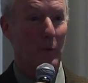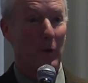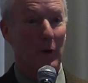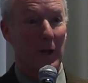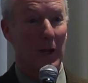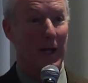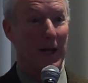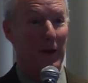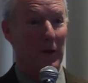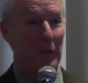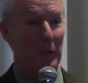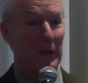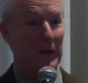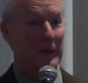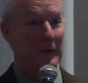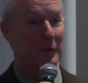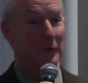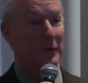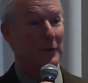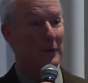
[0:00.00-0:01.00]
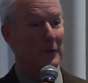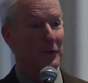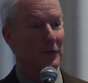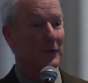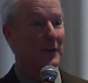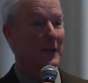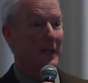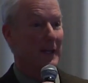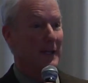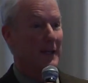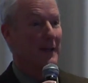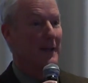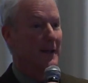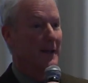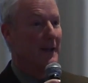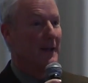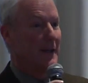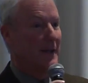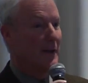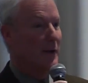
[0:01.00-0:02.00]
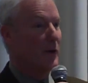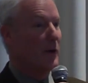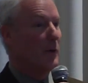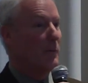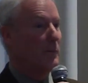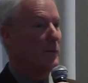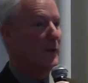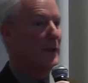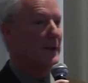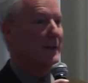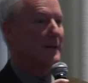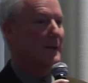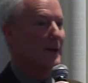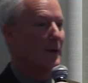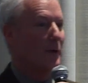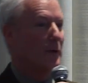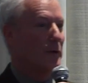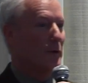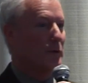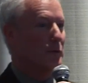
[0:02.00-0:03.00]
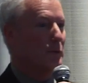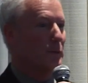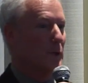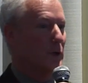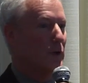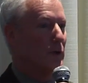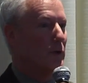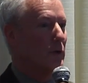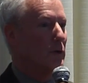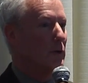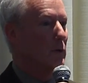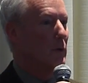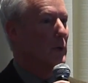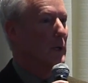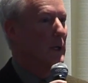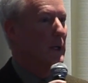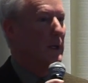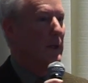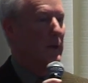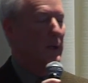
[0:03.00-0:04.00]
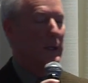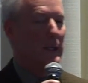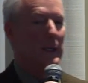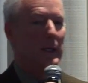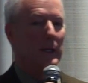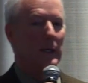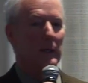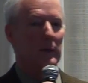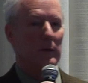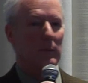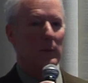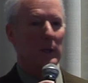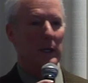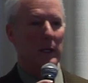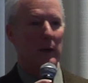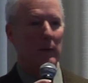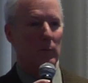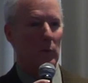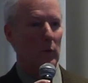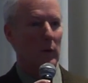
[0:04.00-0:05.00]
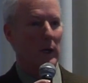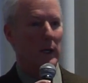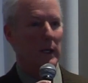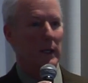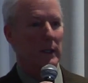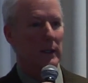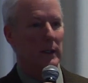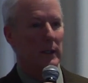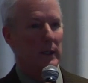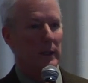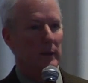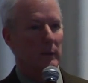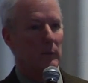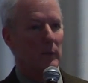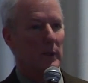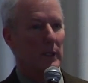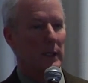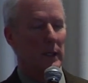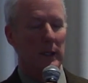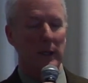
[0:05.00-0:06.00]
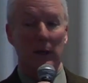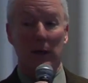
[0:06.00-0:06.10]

were a lot of things that the city had hoped that the owners would do that needed to be upgraded, needed to be